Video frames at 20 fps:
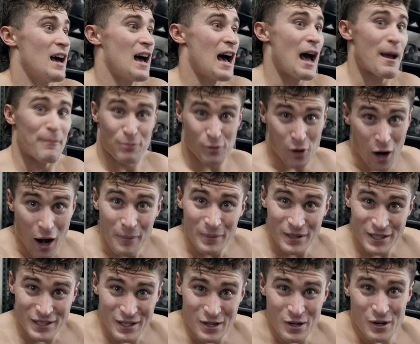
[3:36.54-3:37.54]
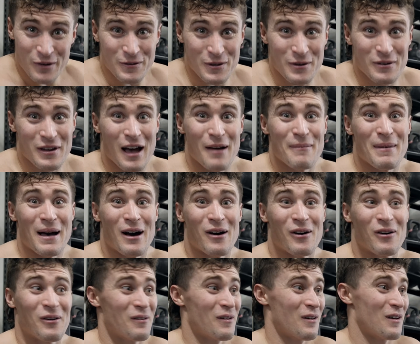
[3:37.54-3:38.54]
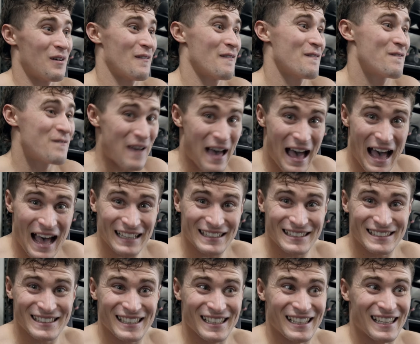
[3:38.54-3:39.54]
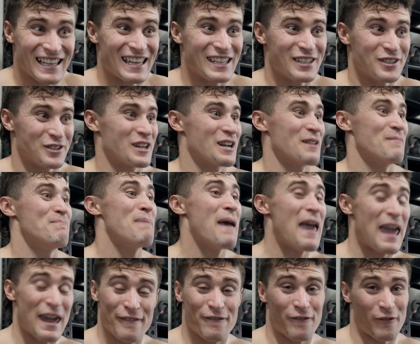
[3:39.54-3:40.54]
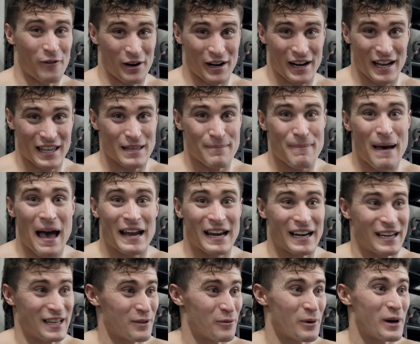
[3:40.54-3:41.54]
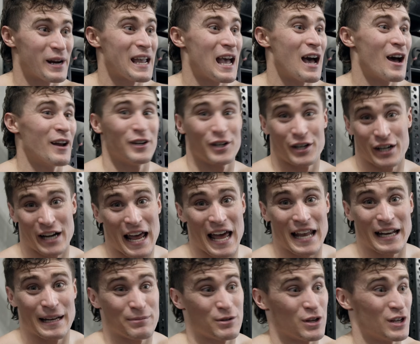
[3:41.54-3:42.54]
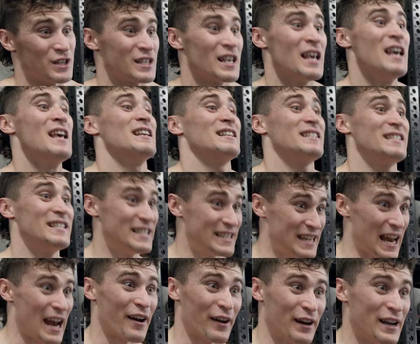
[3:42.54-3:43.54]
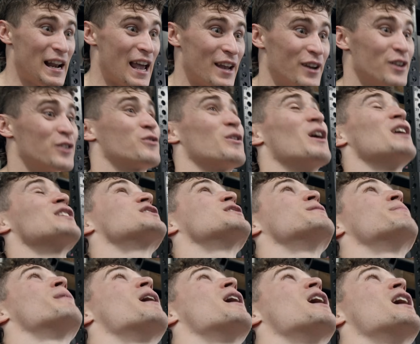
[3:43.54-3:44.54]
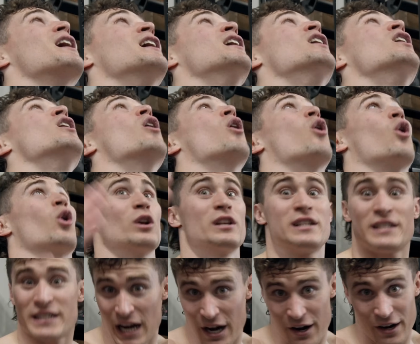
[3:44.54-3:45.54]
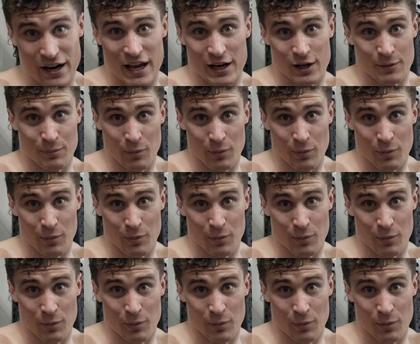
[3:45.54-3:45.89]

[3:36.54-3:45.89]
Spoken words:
I promise you, if you come out fast, you're gonna pay for it in the back end of the workout, and you're gonna end up just staring at your thruster bar or staring at your